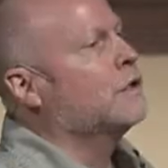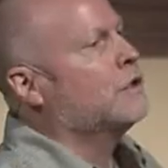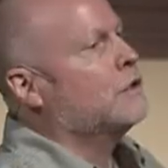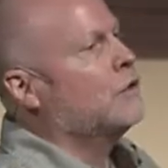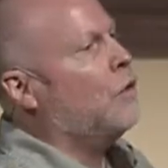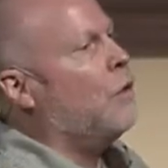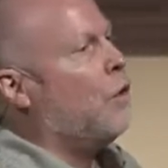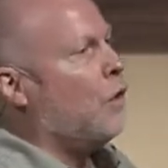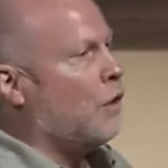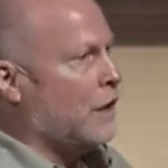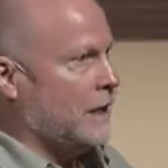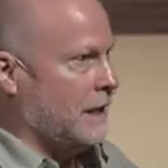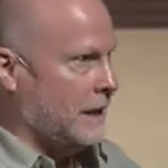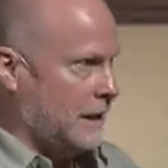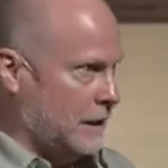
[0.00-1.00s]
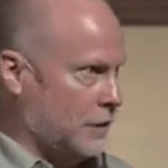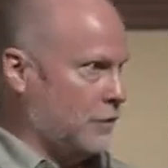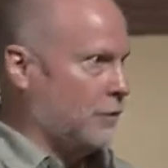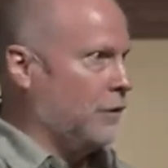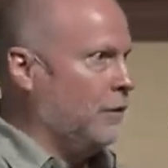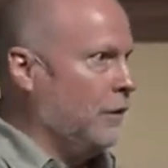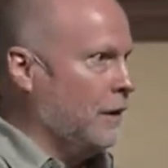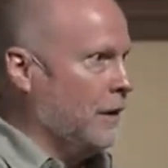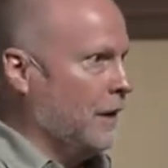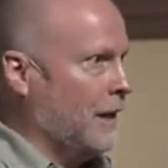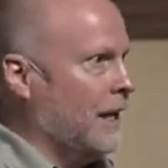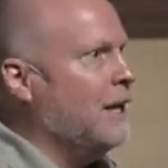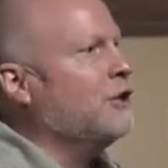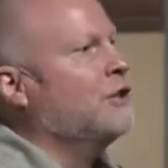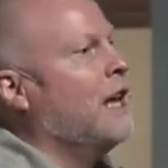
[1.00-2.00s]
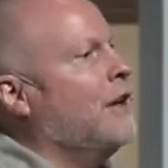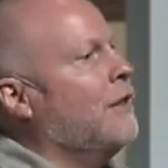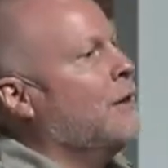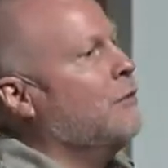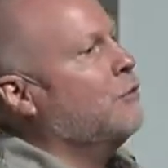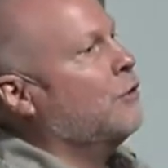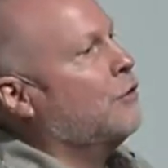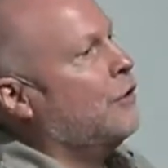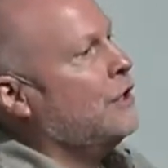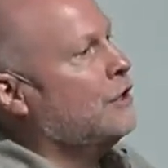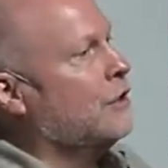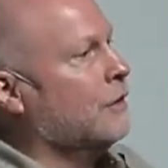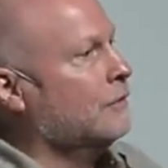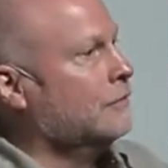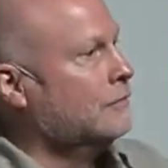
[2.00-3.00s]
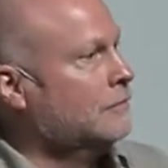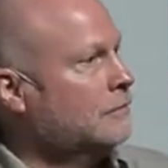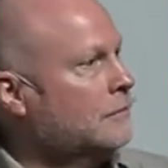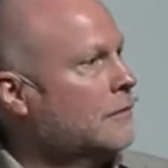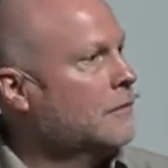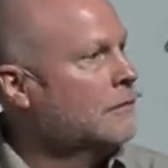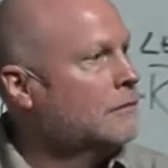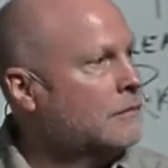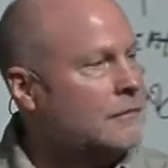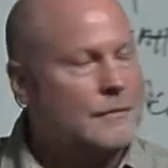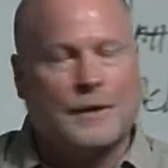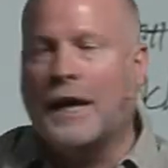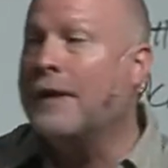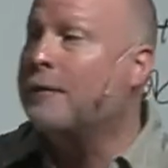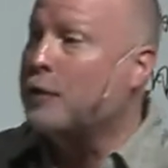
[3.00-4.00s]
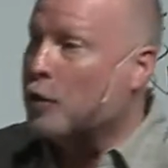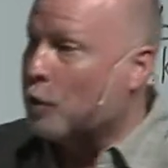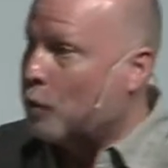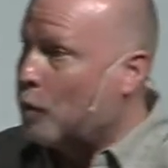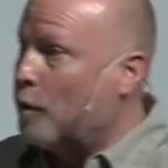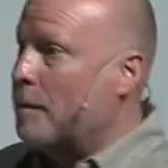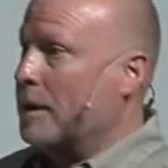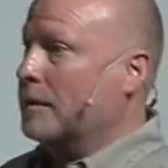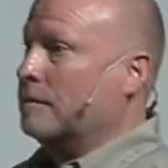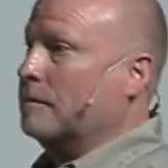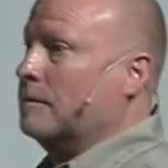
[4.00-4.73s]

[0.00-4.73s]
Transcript: a store in Israel, here's how they will greet you. If you're a woman,